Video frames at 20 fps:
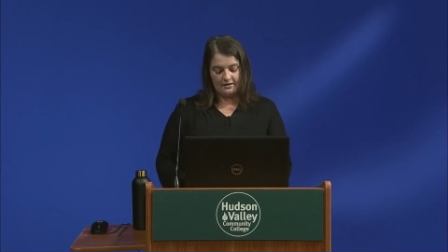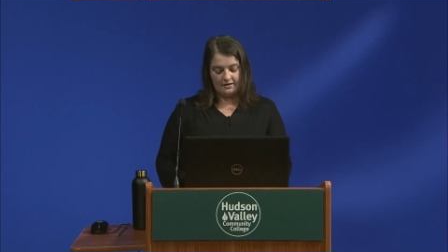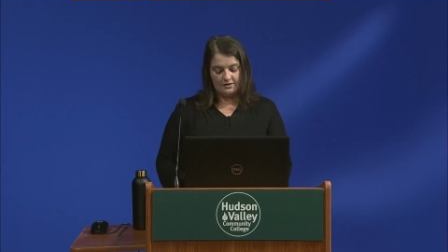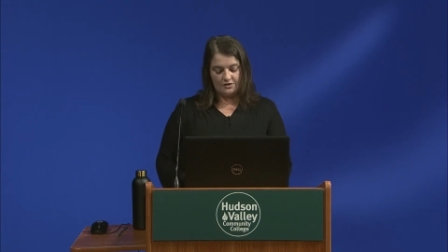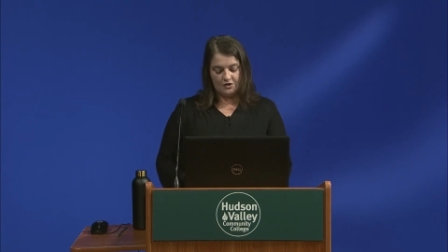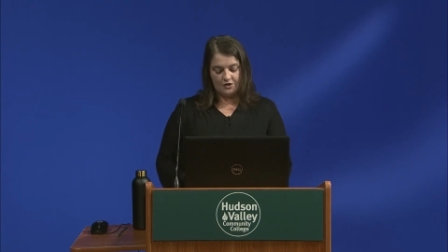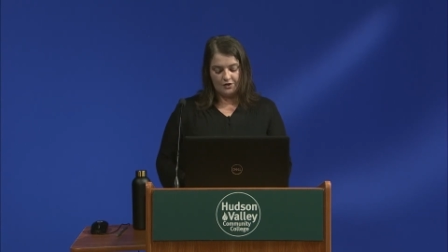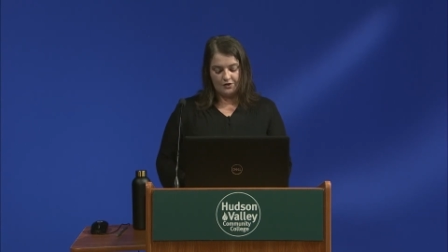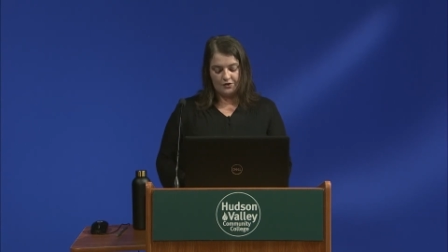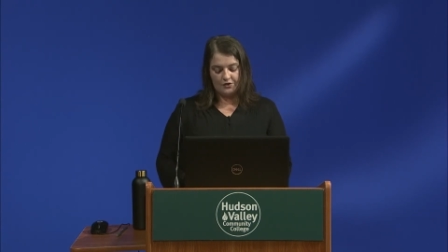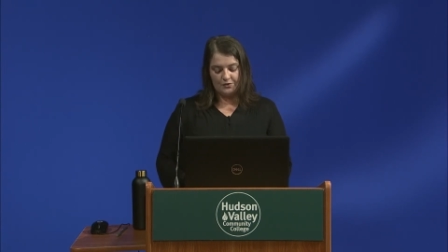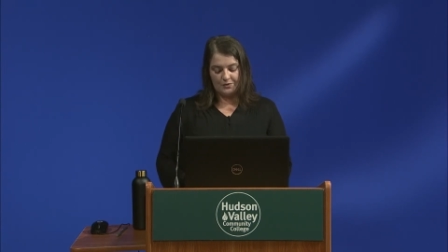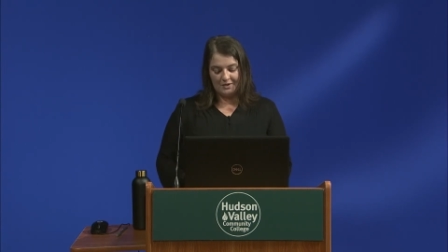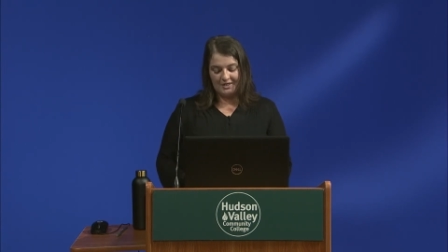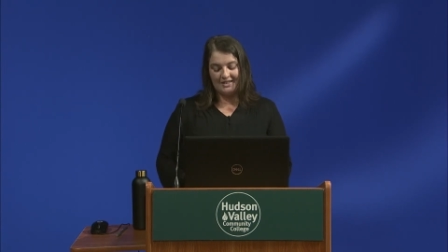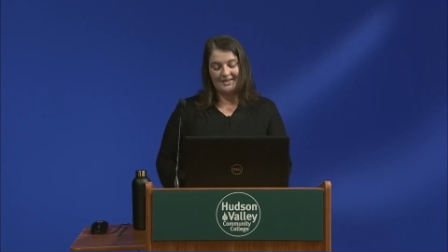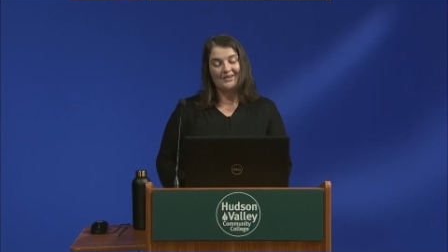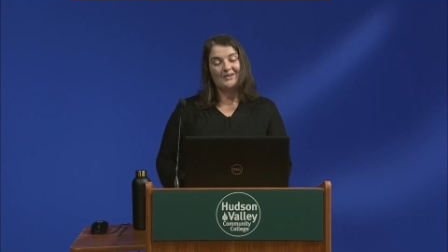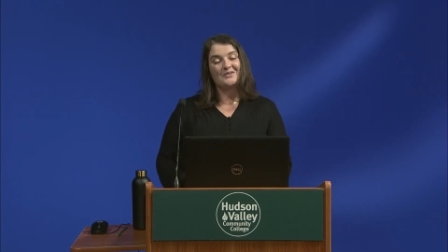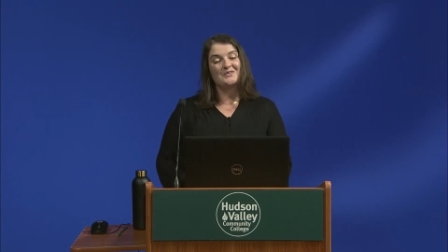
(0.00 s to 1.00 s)
took three
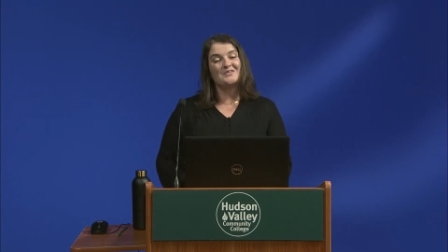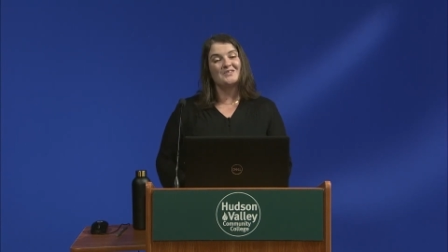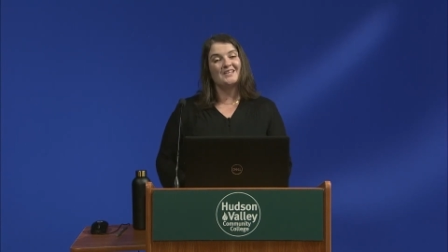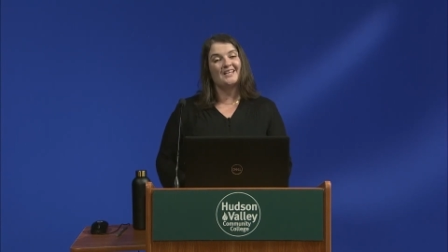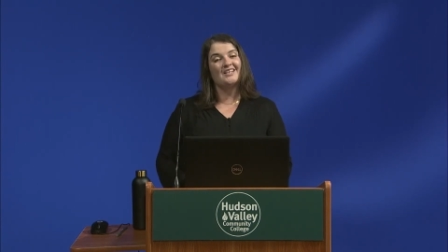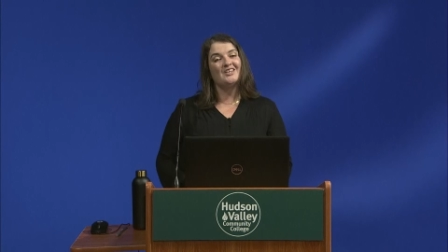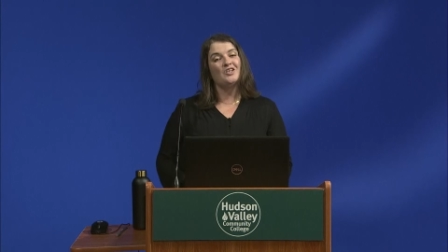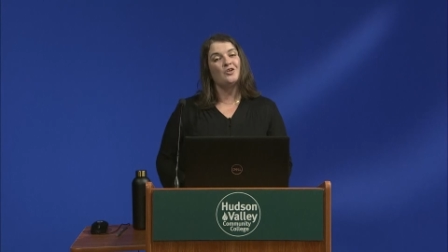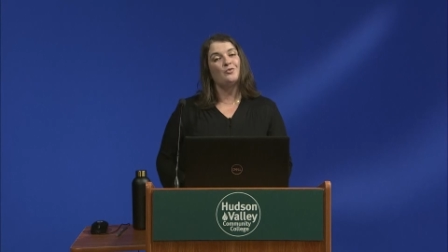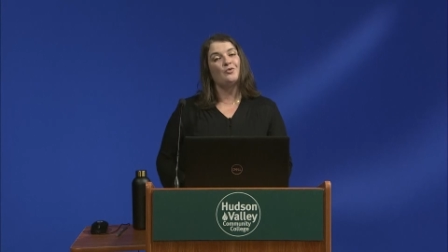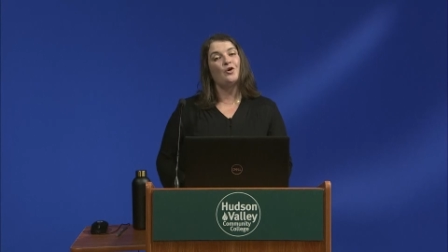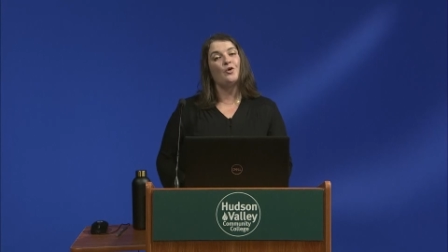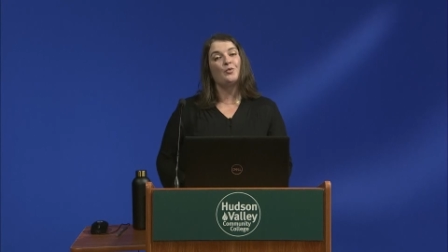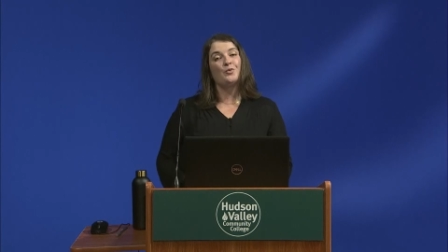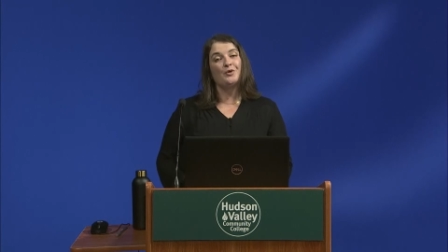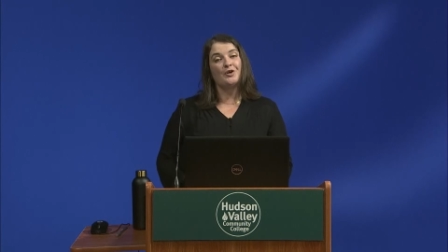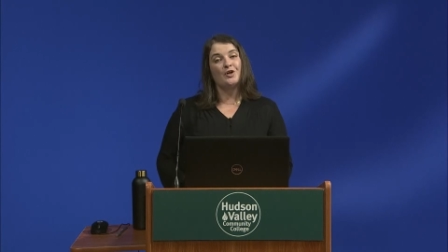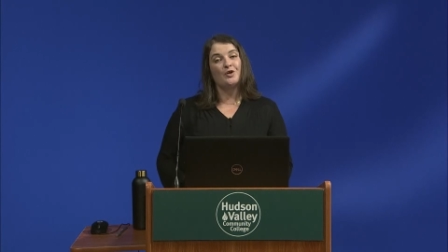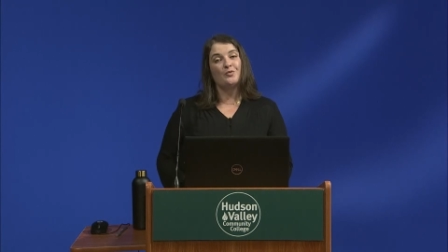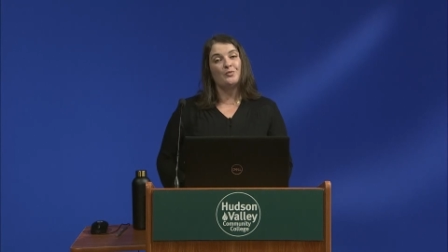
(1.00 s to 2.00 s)
years to get the
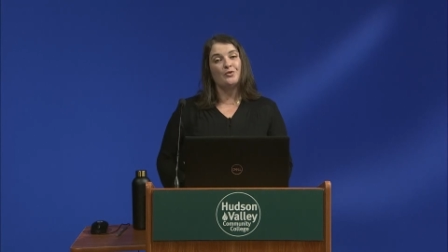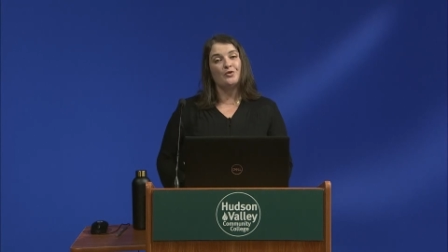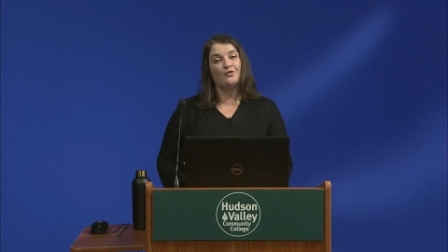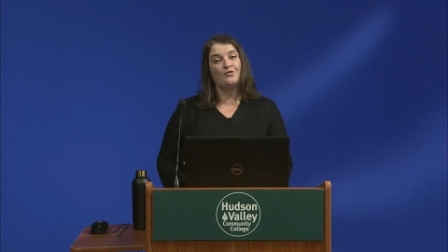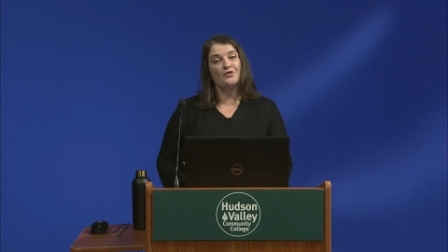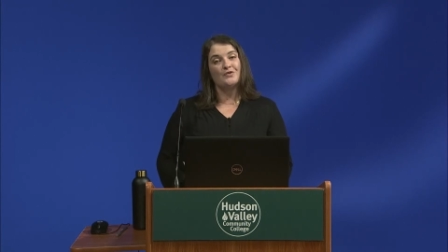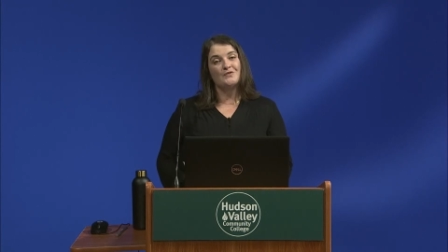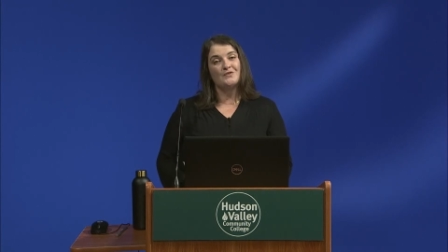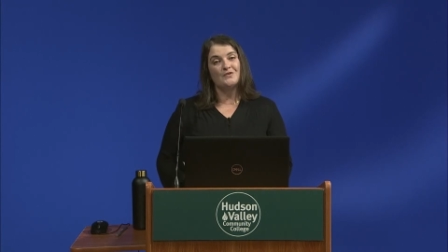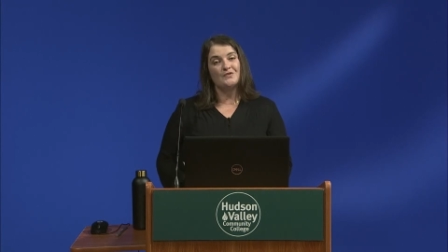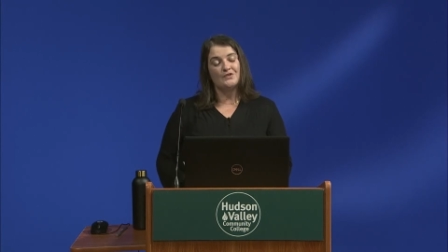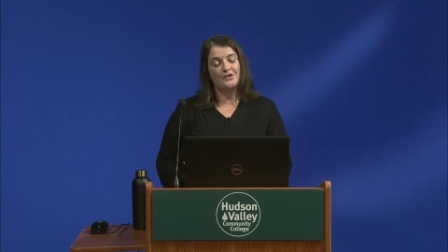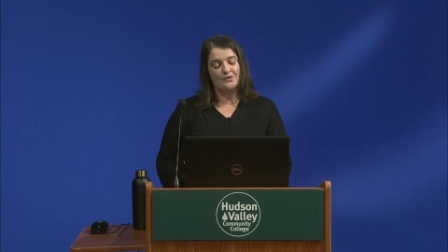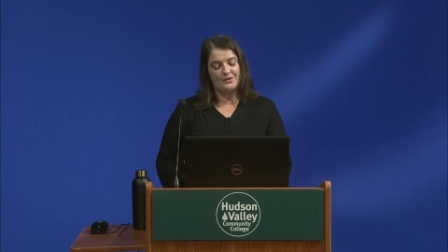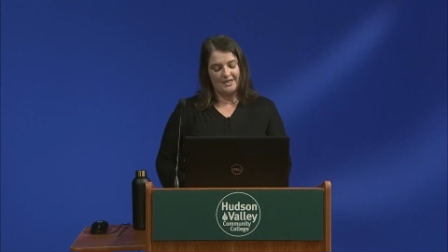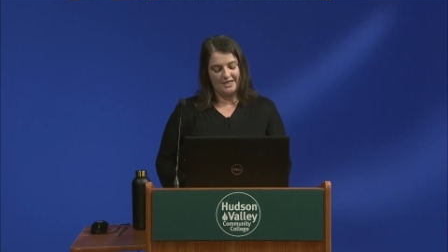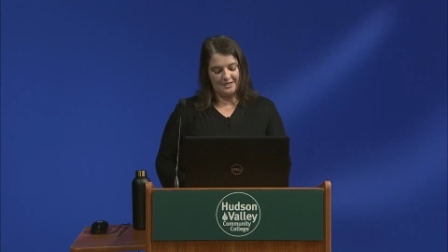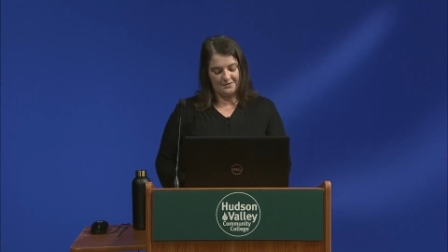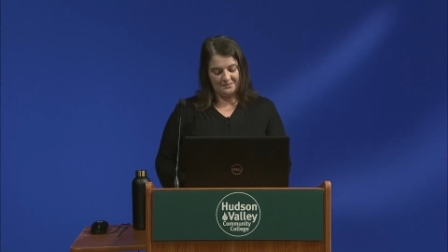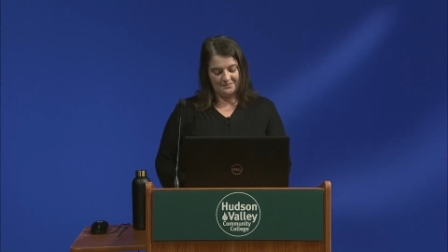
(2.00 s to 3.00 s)
appropriate approvals and
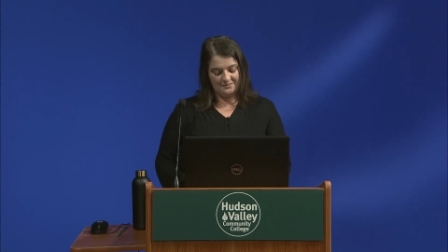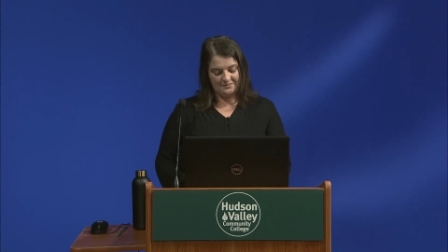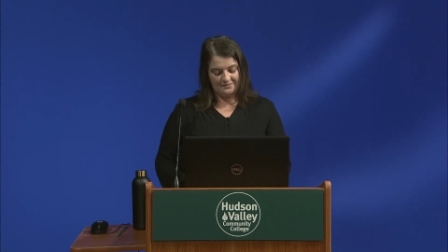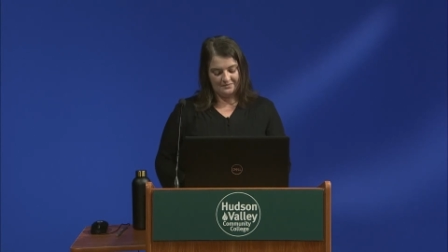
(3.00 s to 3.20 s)
zoning.